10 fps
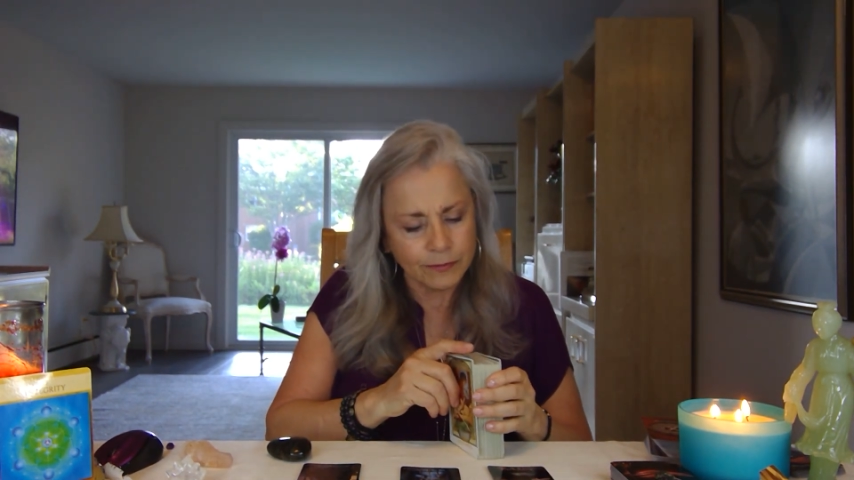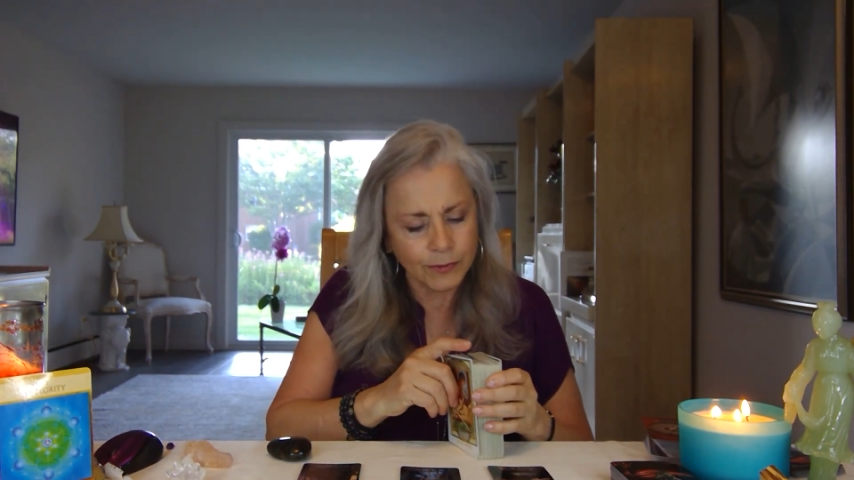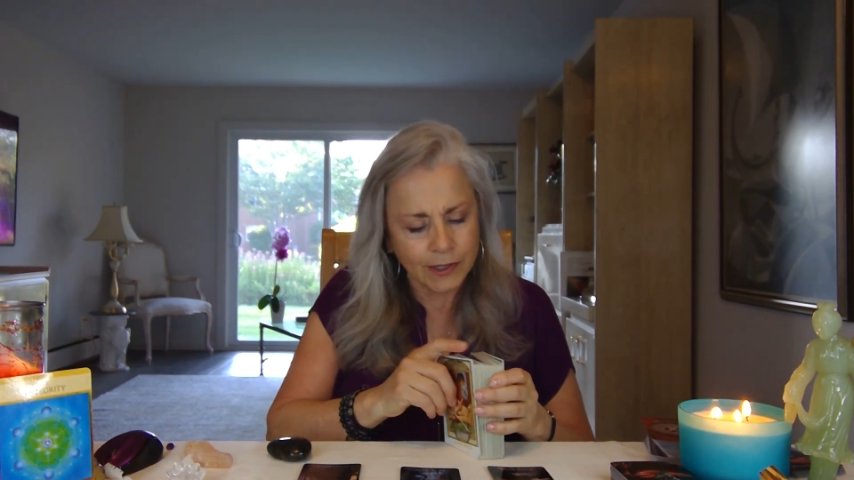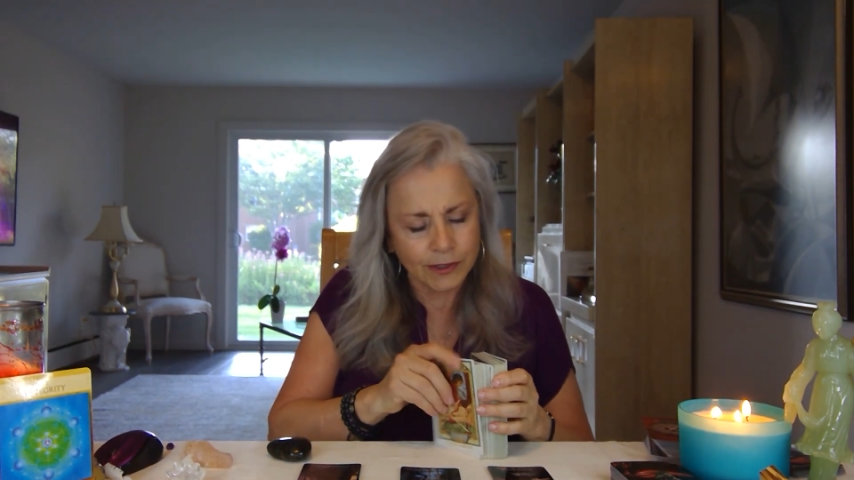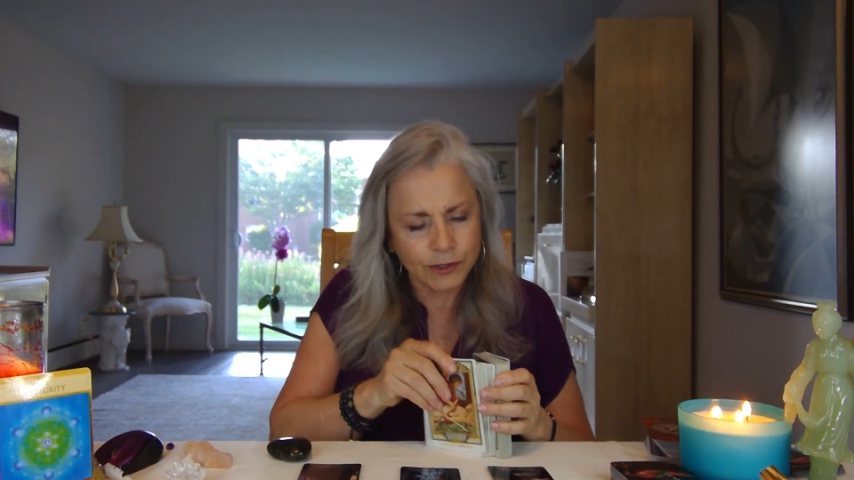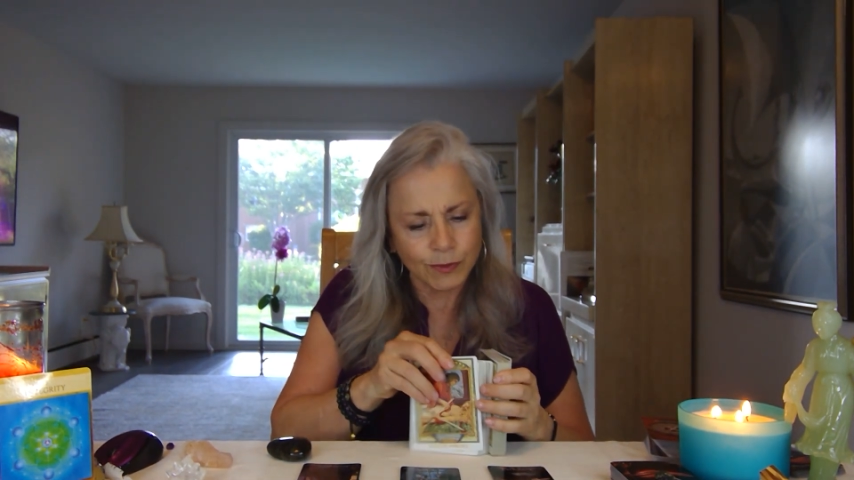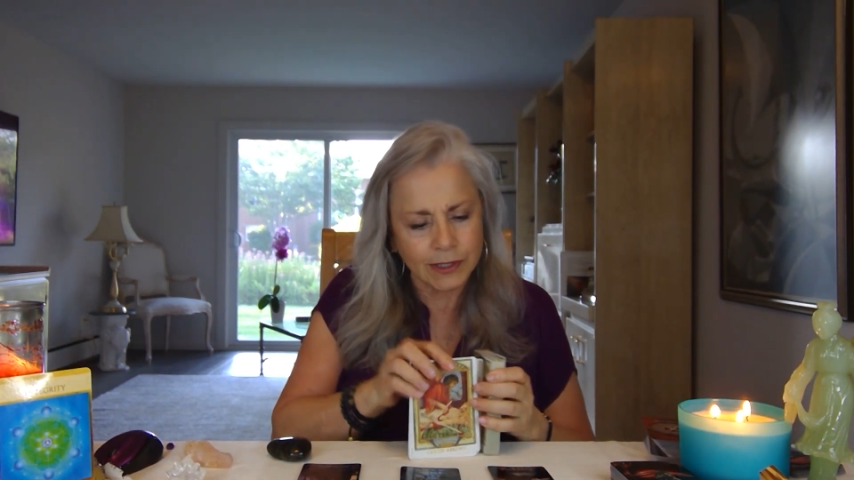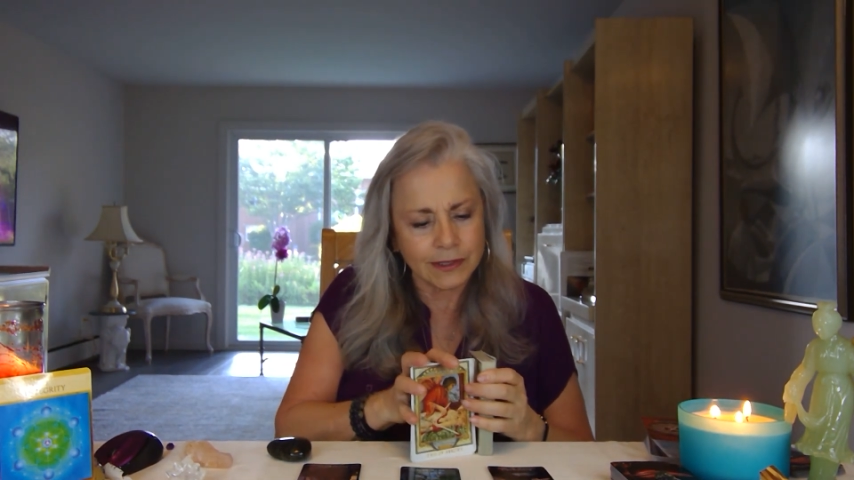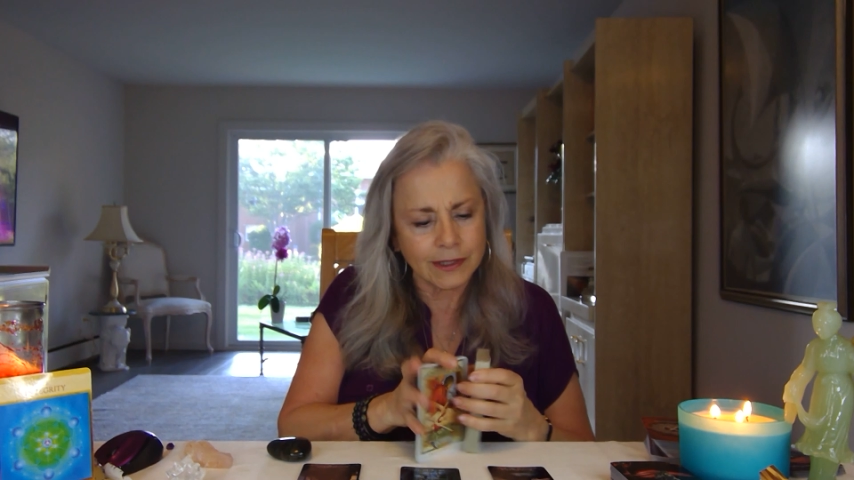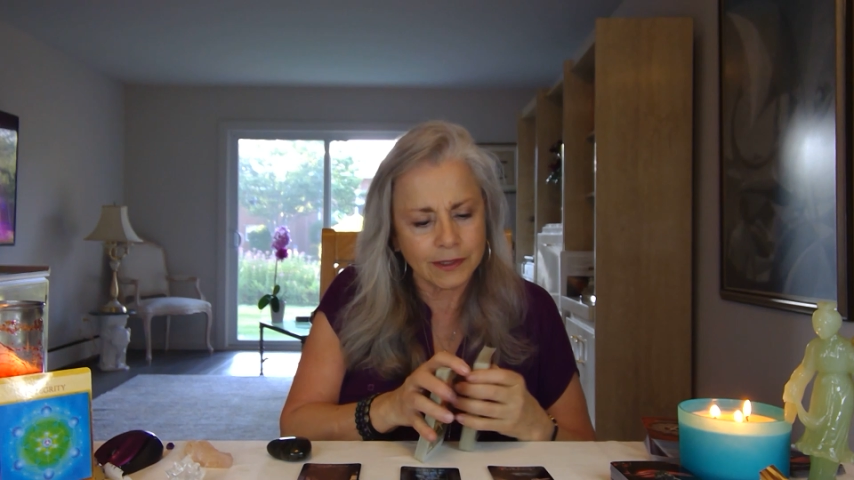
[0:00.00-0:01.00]
what else
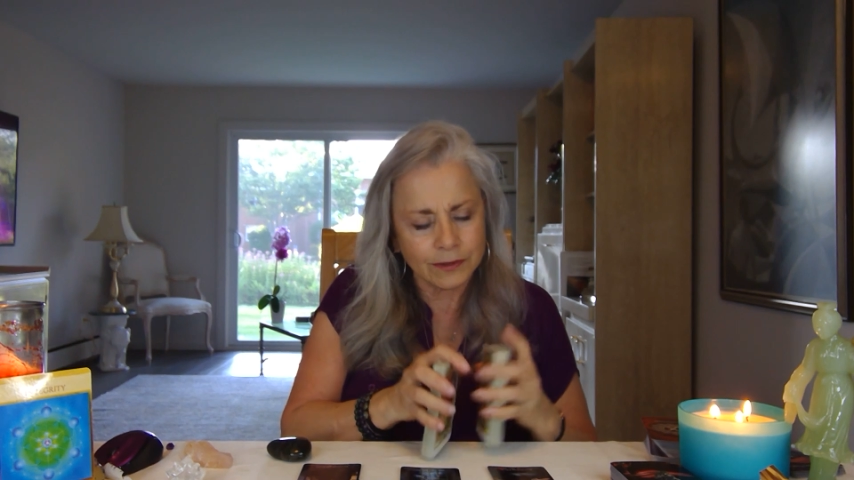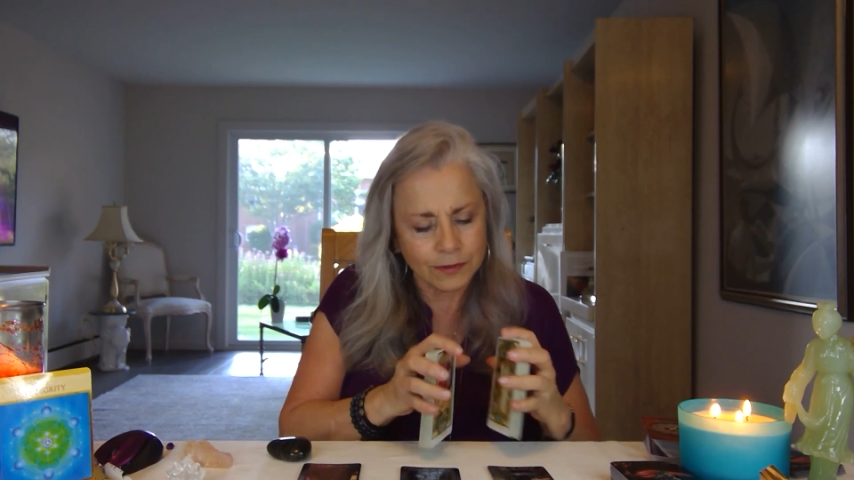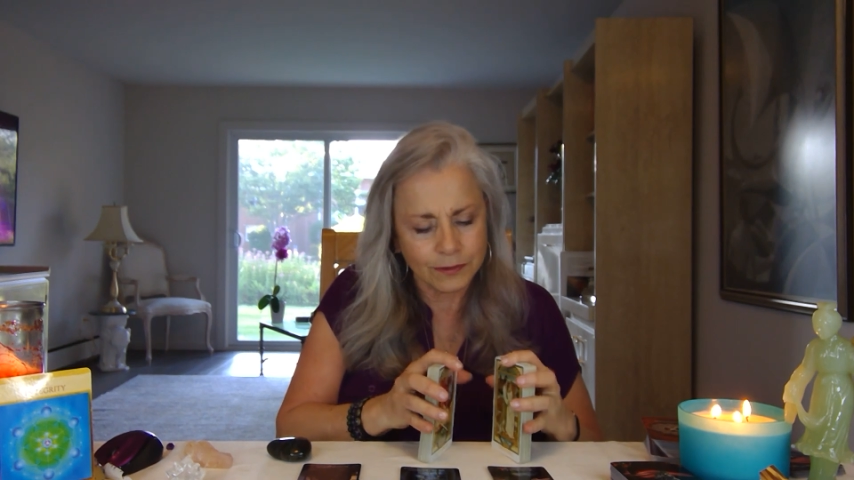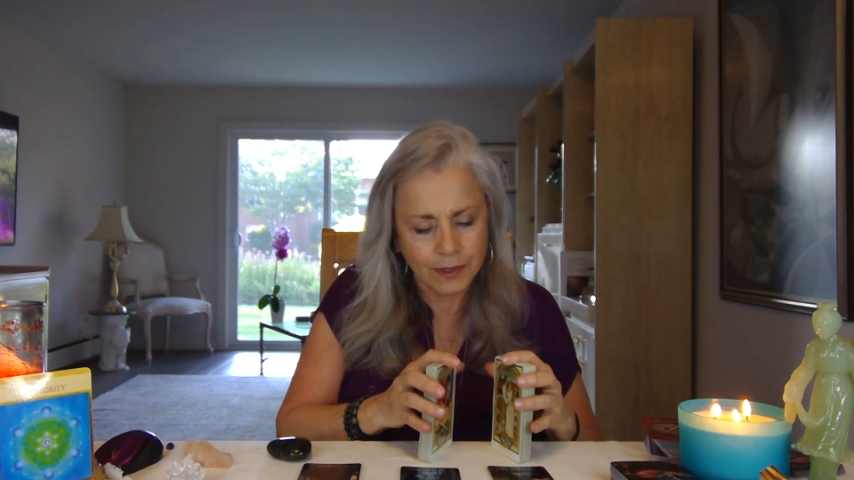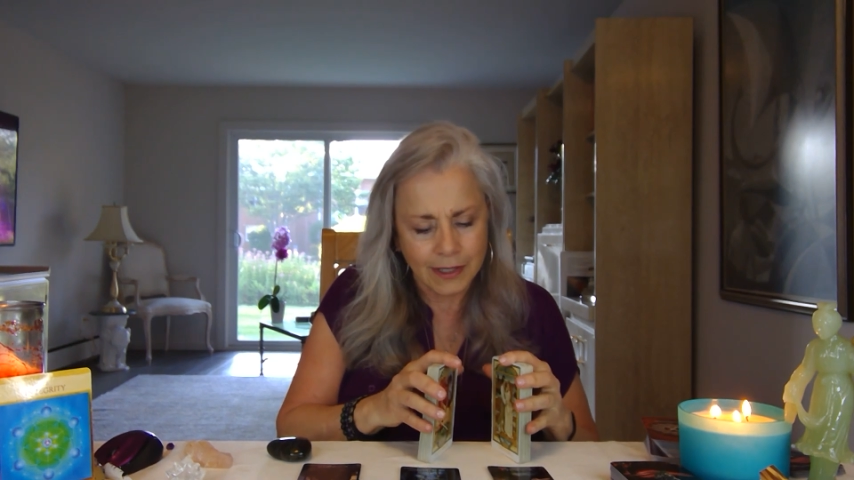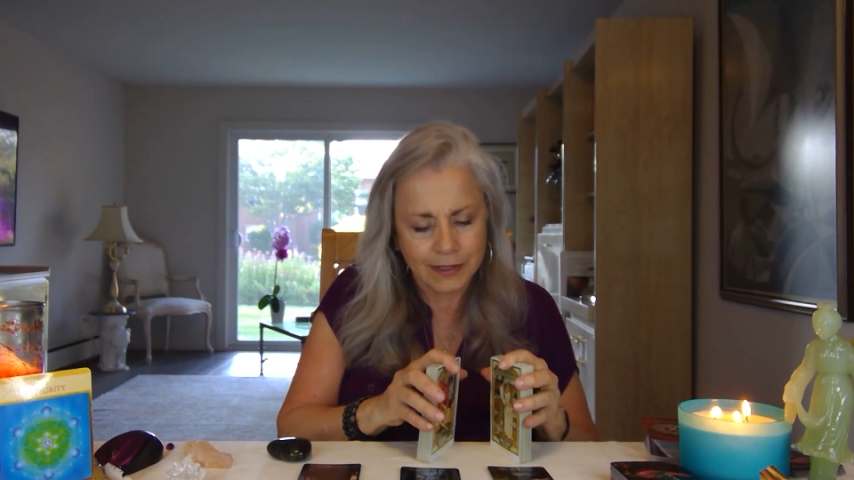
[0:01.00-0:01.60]
we can tell you